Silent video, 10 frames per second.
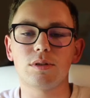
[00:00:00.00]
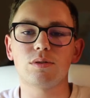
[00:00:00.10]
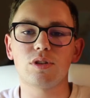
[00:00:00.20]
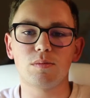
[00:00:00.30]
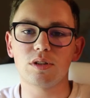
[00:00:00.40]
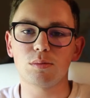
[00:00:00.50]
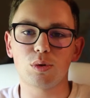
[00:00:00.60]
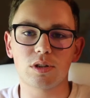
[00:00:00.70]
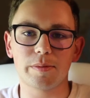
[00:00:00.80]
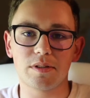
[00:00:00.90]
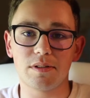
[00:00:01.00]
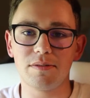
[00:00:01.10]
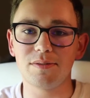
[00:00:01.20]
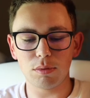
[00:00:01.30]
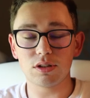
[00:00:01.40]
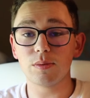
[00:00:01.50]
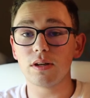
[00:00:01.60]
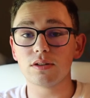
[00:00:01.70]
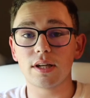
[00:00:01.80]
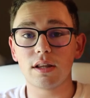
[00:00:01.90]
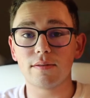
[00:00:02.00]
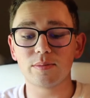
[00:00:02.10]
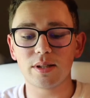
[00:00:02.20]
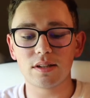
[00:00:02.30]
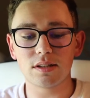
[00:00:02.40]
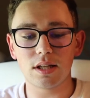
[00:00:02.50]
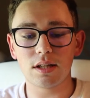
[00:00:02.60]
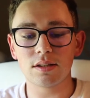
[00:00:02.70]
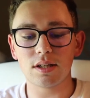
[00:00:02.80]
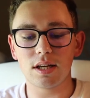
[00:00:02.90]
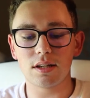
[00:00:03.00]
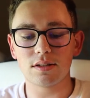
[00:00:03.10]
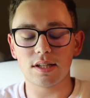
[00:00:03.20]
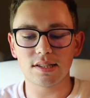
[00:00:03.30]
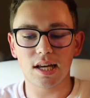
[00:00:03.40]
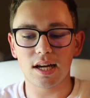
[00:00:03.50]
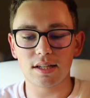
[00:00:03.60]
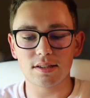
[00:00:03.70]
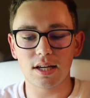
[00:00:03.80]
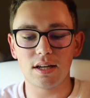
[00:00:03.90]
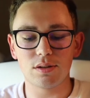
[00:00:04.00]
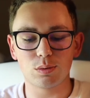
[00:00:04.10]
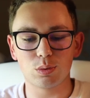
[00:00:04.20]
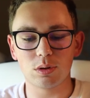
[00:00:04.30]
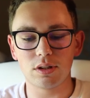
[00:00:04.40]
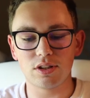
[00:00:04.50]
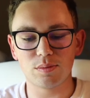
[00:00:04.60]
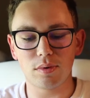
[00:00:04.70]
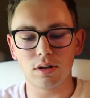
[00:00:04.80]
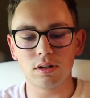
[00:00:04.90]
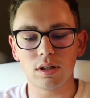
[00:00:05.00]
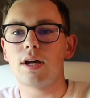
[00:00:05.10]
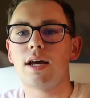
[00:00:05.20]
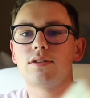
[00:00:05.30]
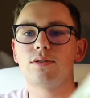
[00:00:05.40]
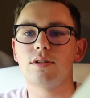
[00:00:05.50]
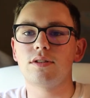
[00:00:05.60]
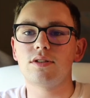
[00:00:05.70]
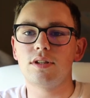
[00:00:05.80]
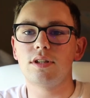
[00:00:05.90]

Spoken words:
use something more expensive. But something else that I love about this lens is the size. It is really small. As you can see